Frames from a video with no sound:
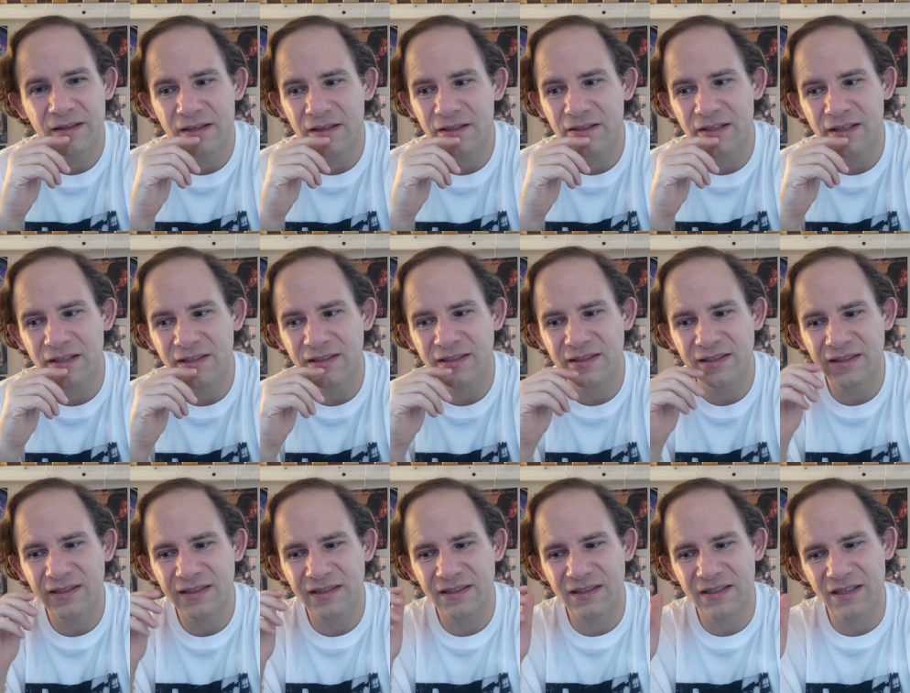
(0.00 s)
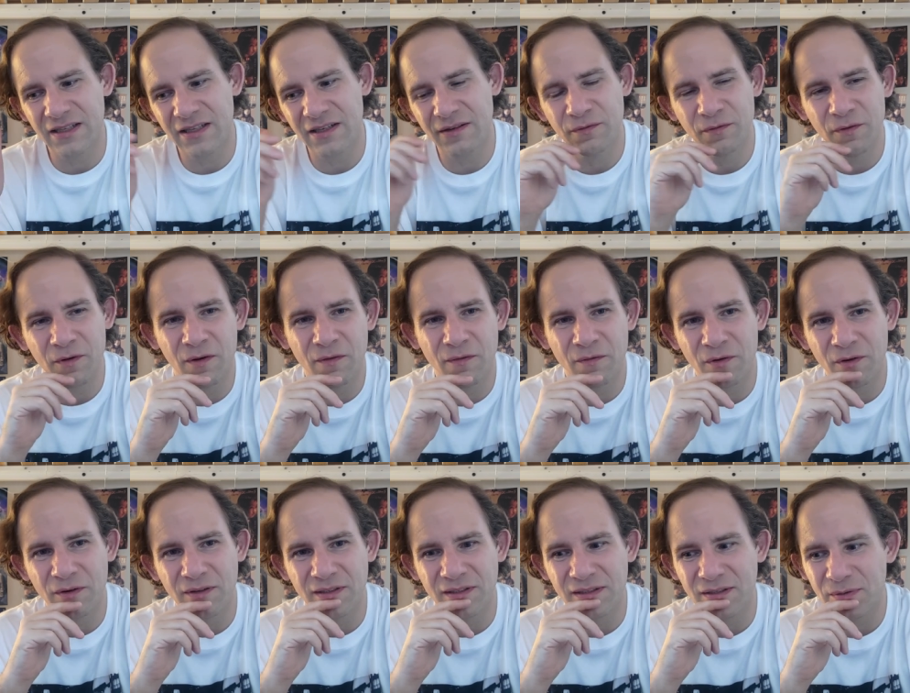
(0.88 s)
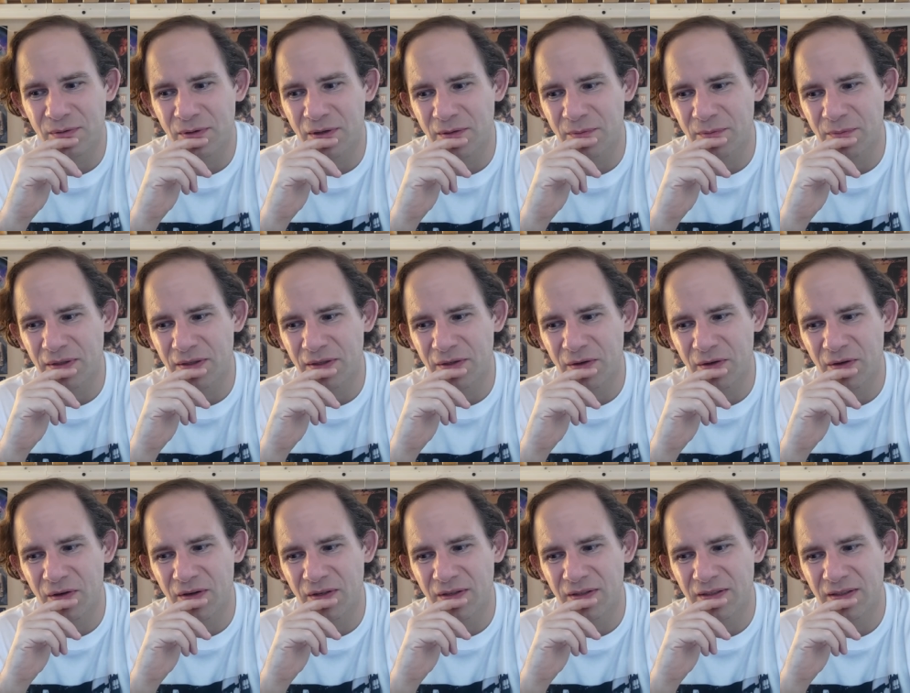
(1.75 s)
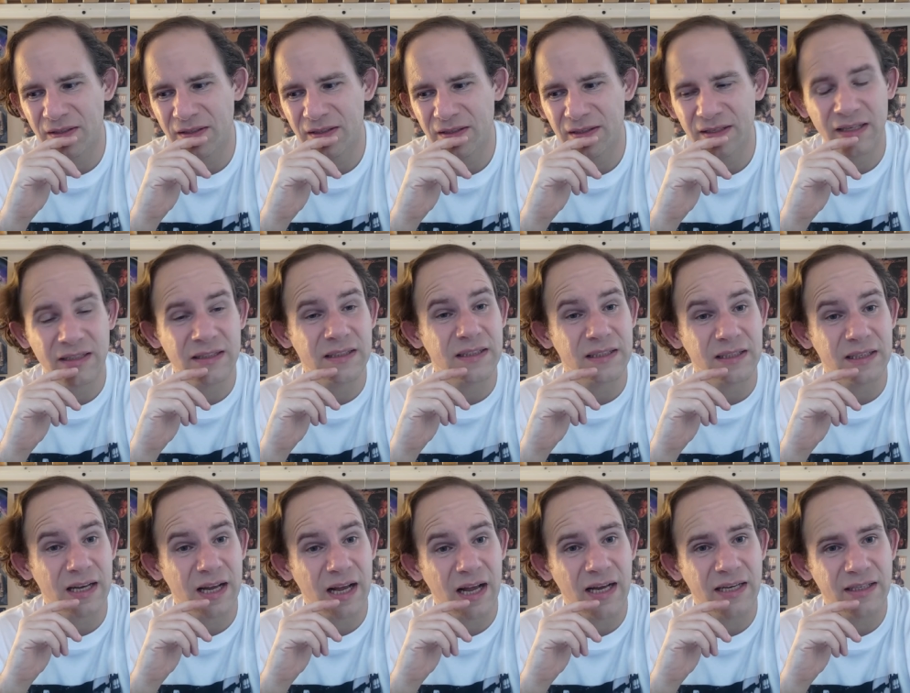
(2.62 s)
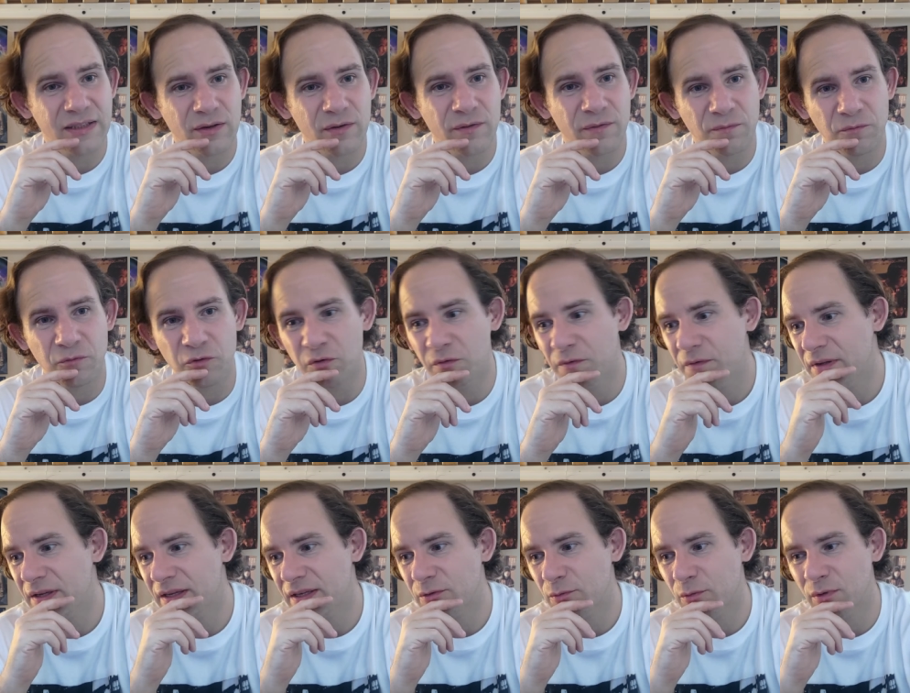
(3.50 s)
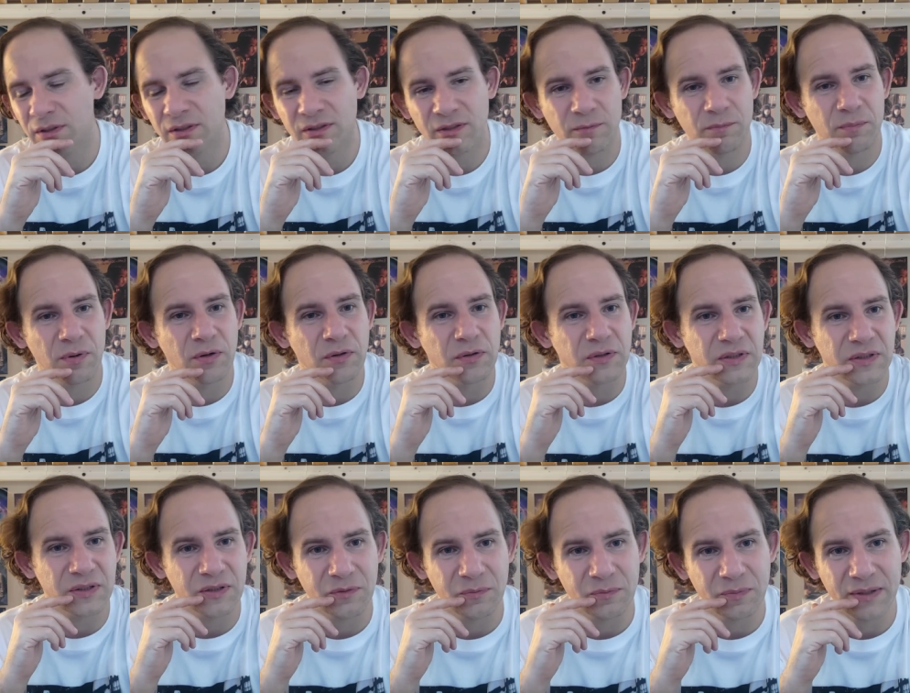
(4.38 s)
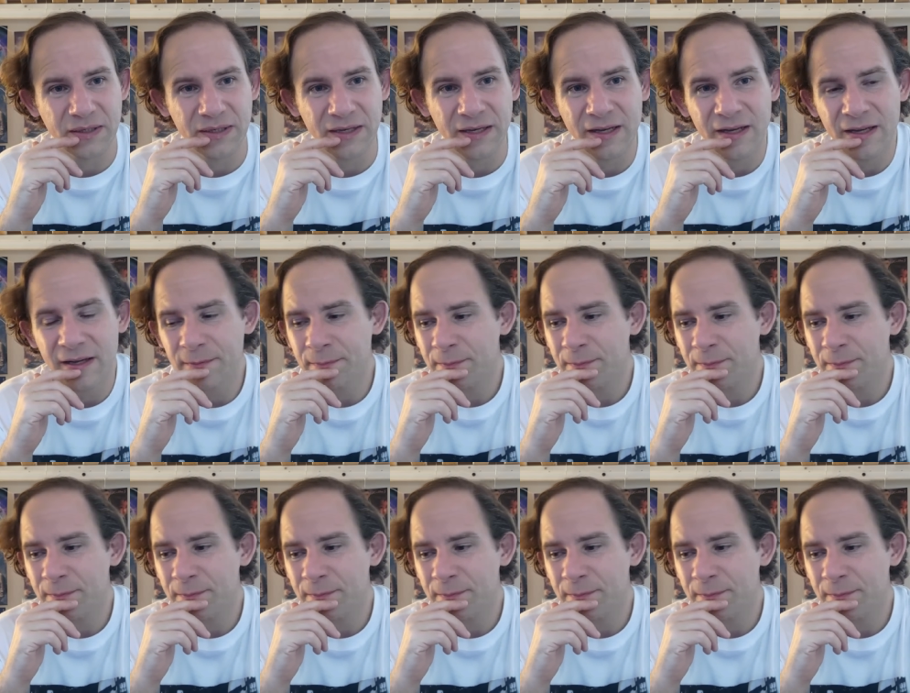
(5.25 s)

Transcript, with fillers: he just did it for for this one because that's the kind of movie it was supposed to be.